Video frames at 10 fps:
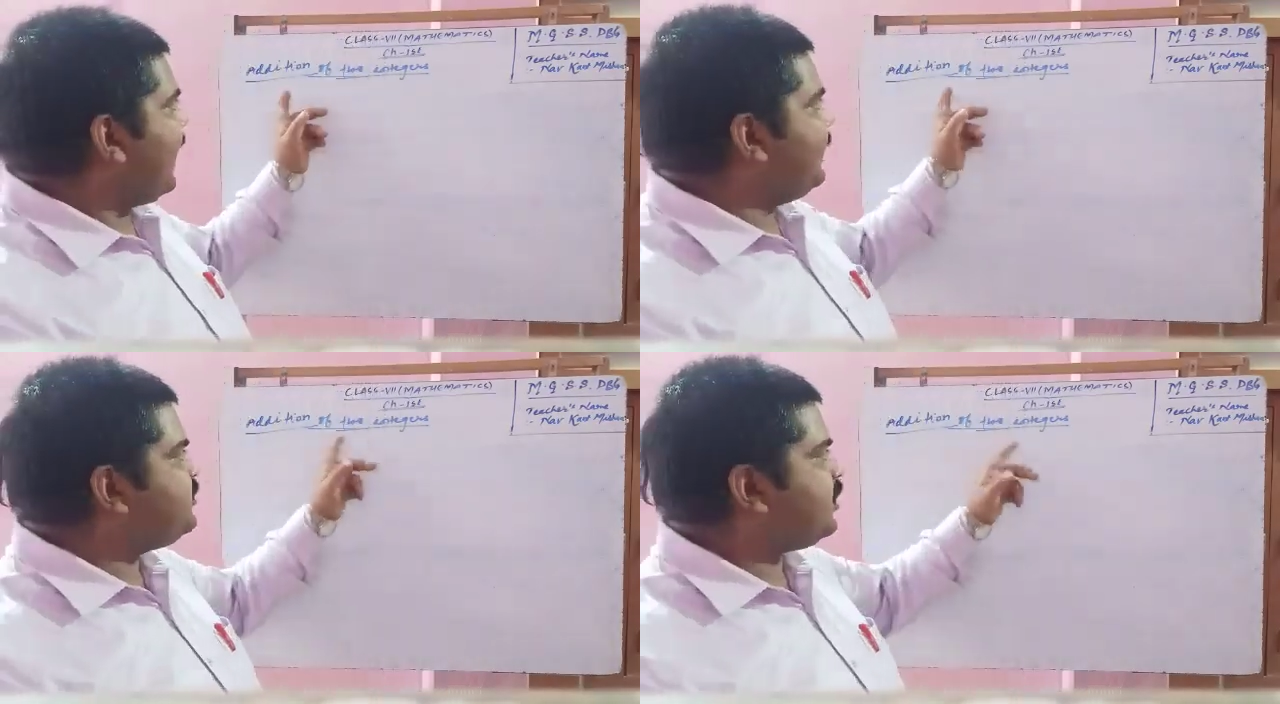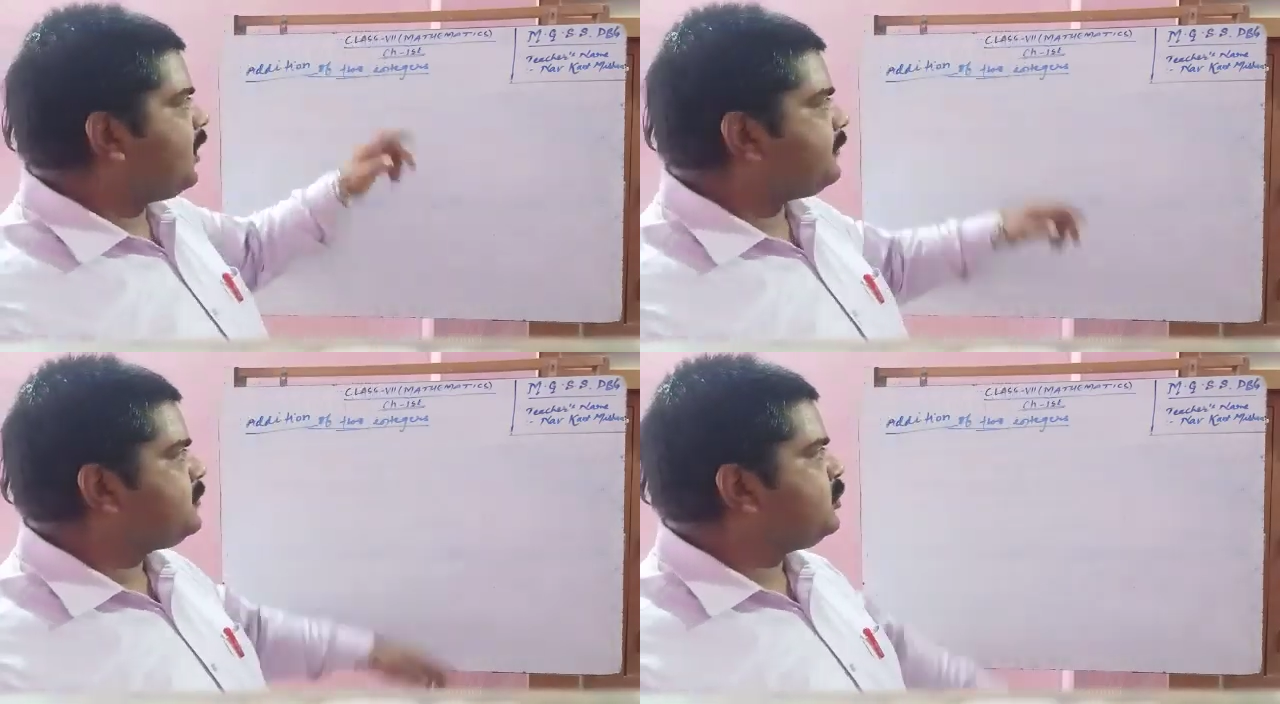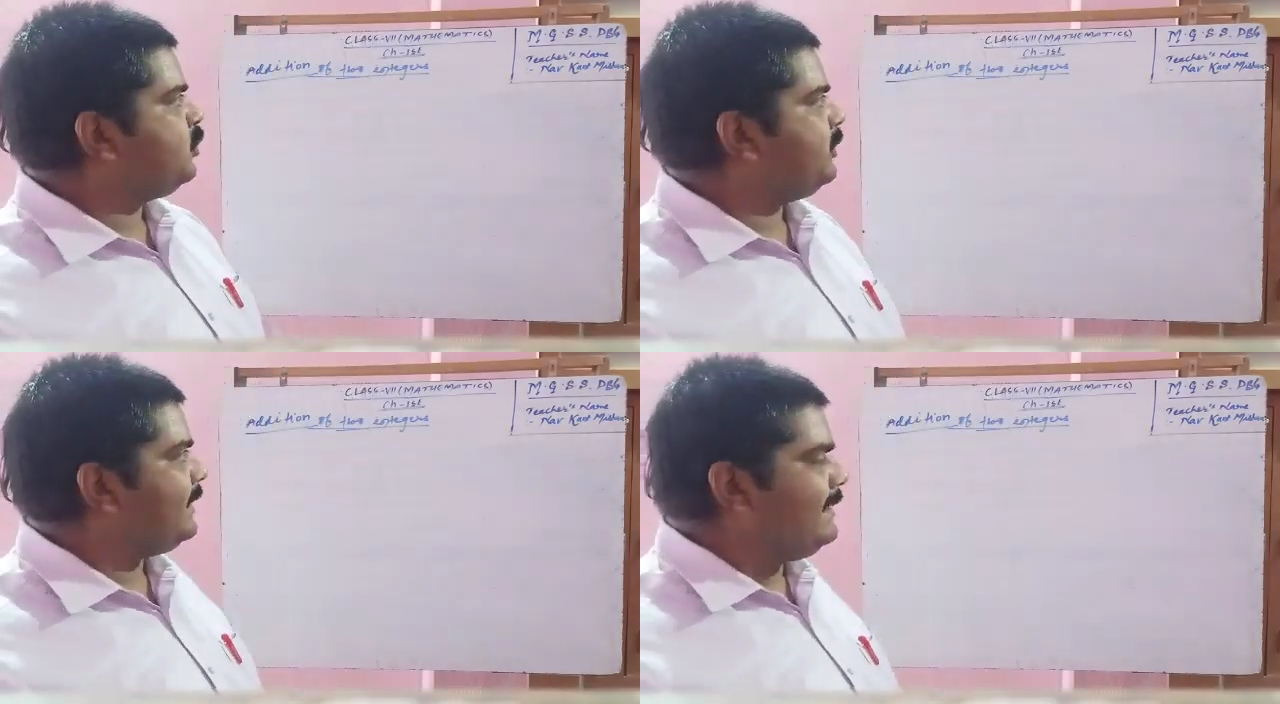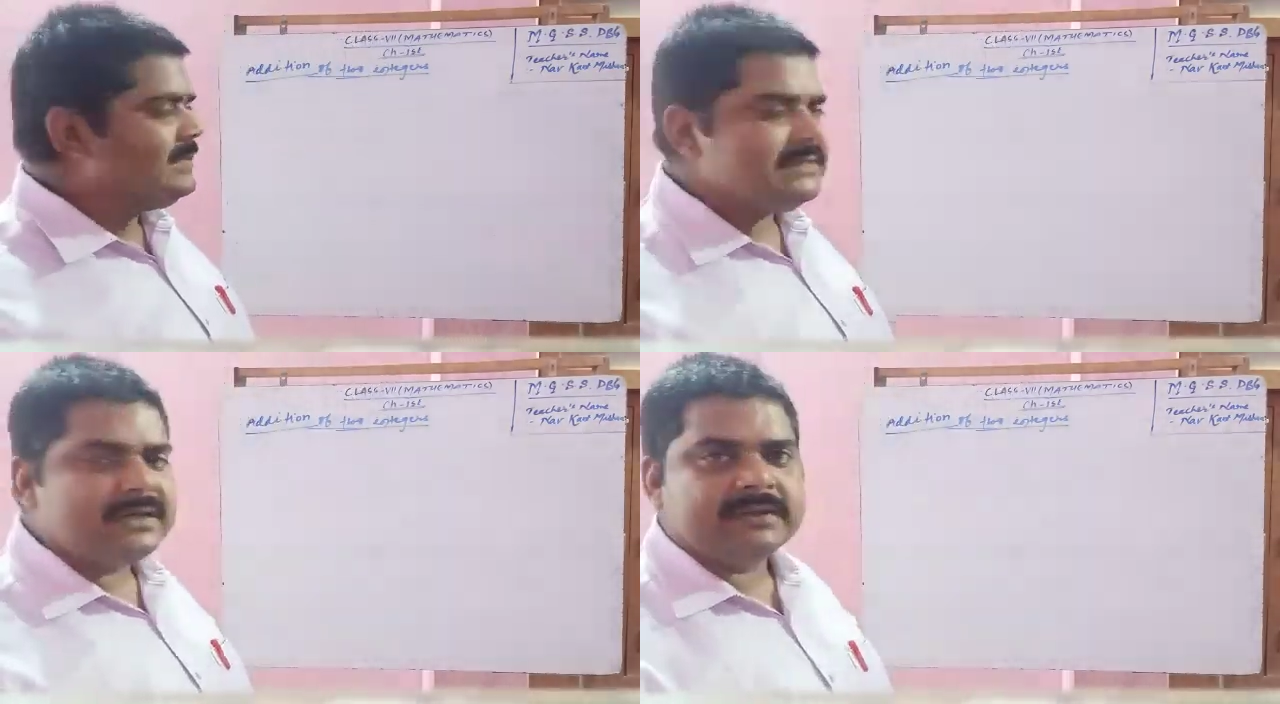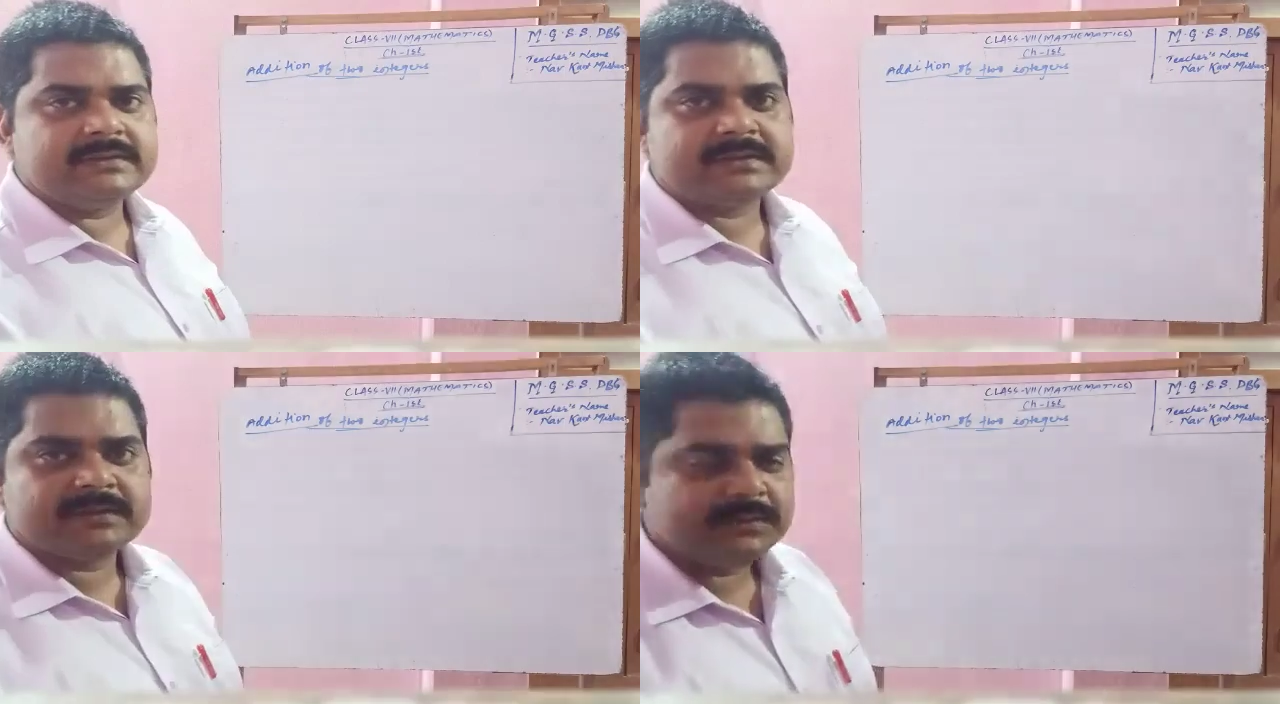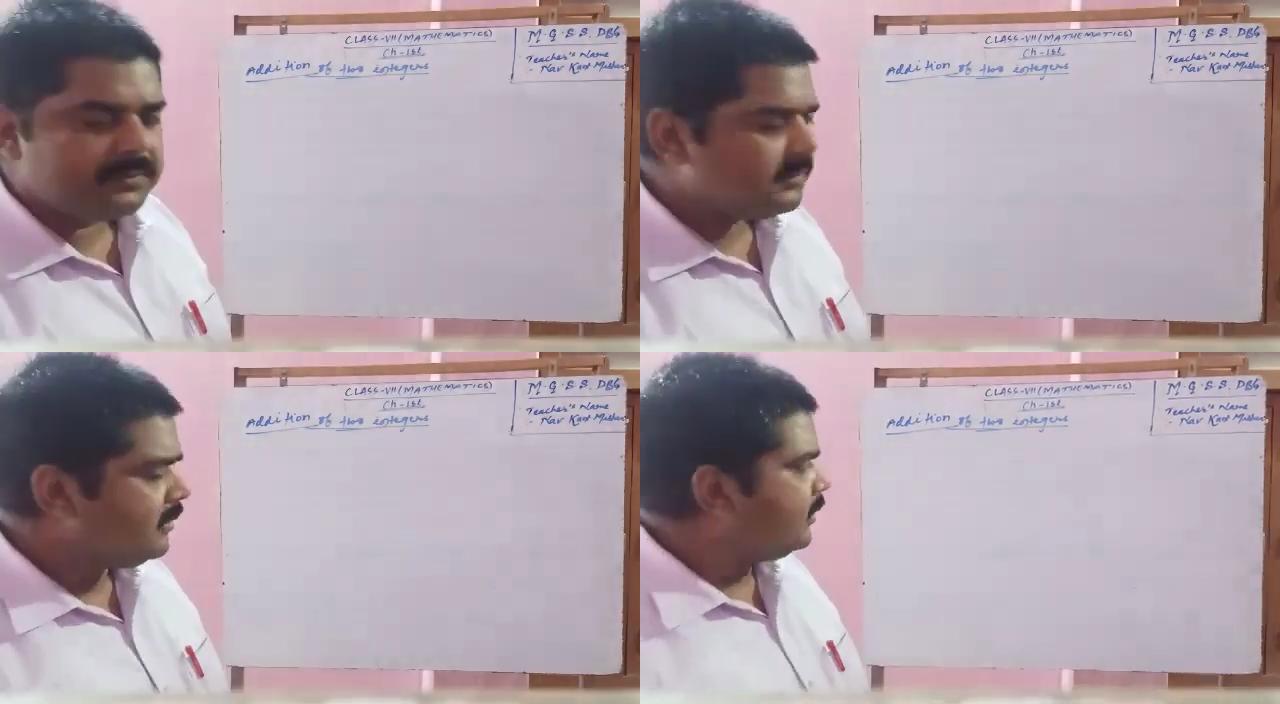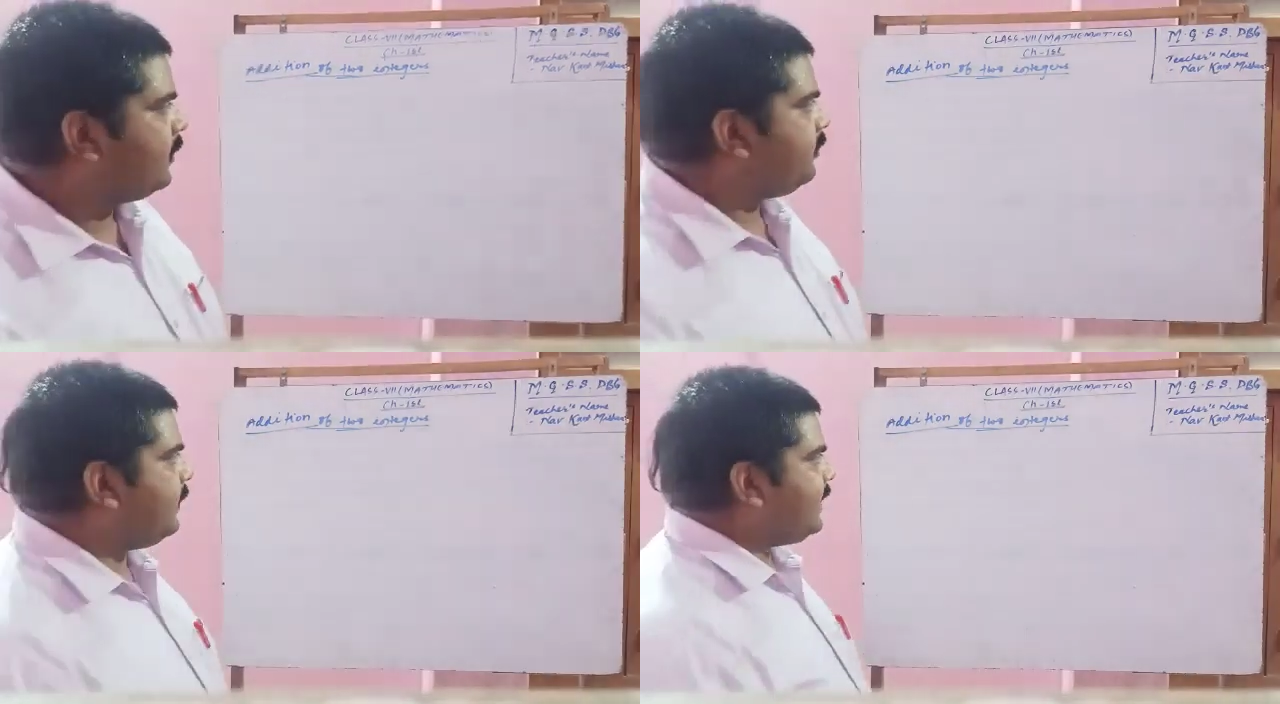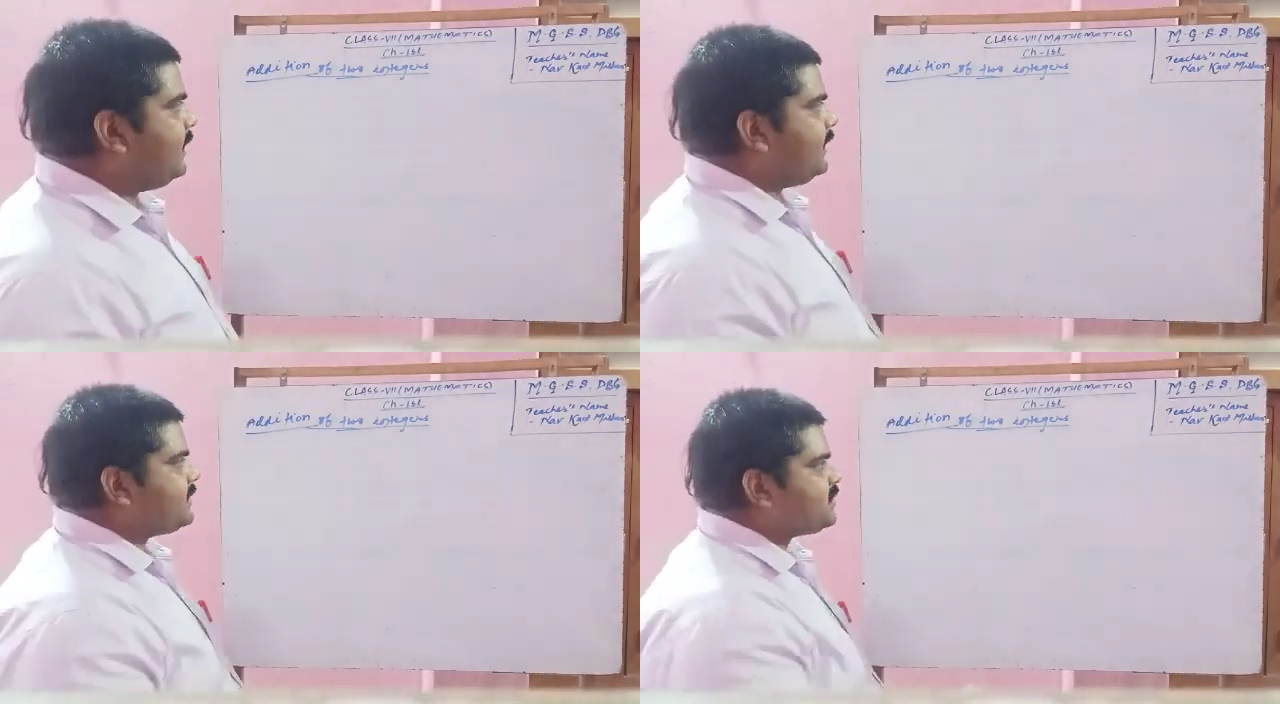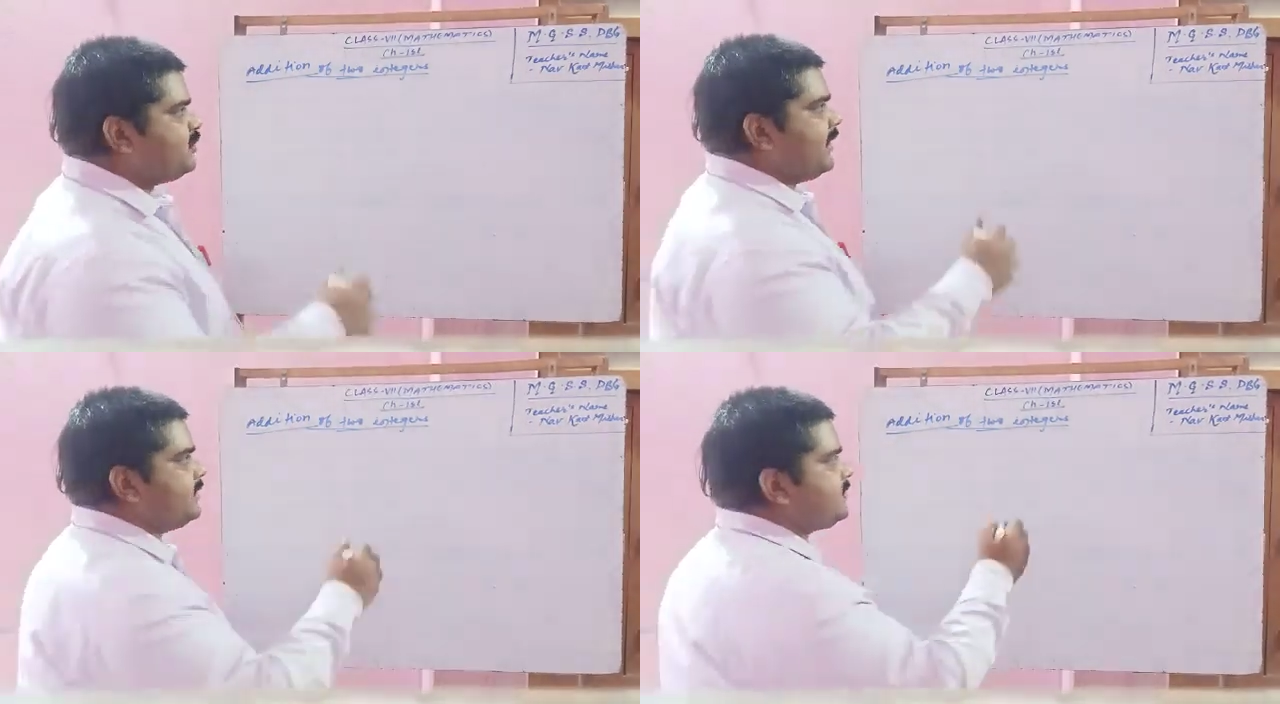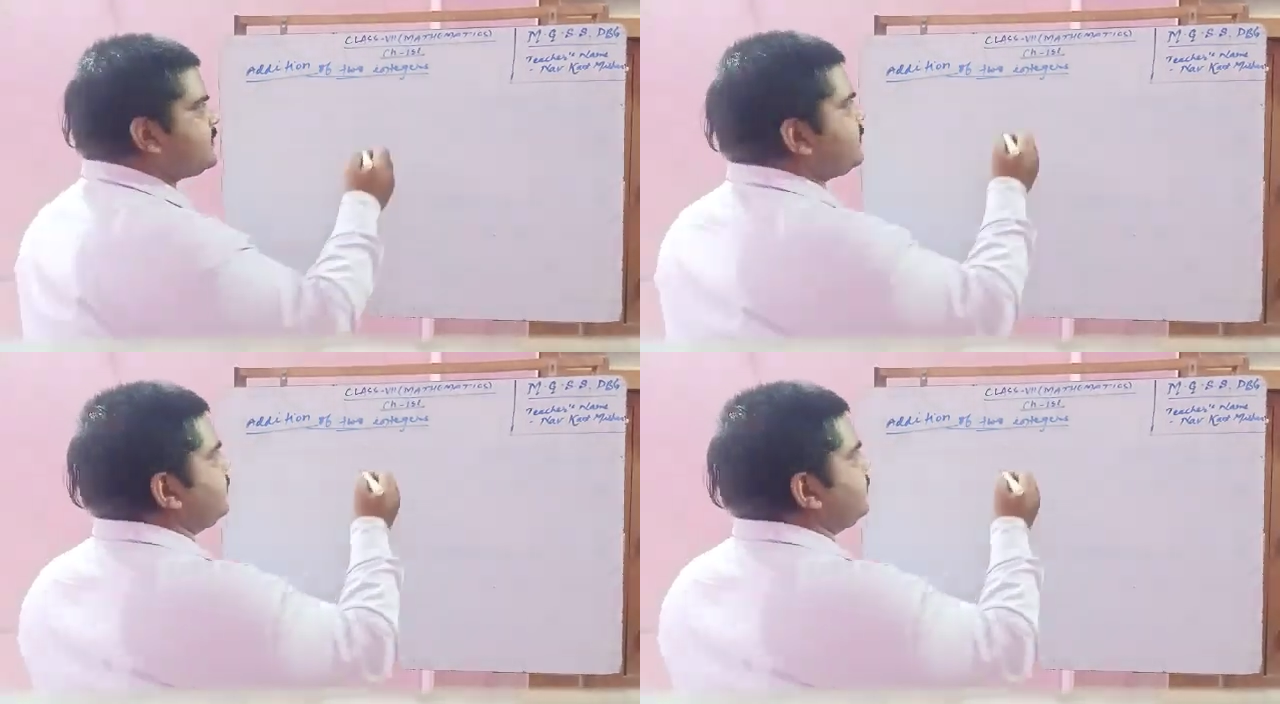addition of two integers. My dear students,